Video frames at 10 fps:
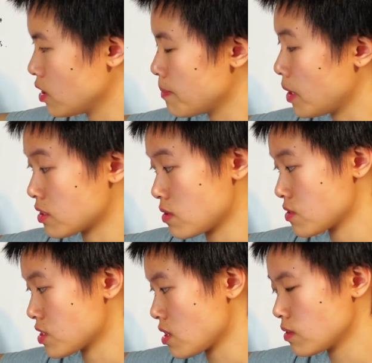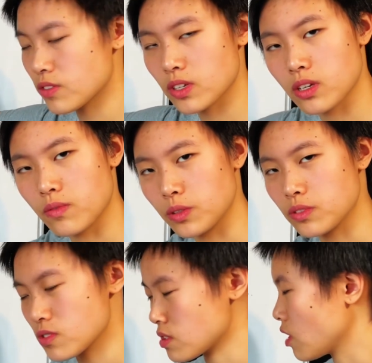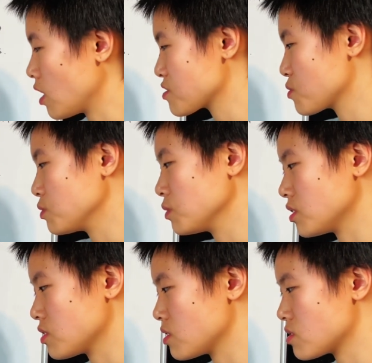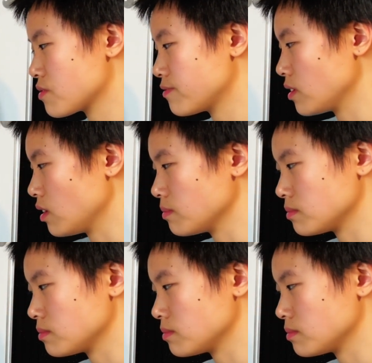by Terence Tao. I think he wrote this in high school, and it's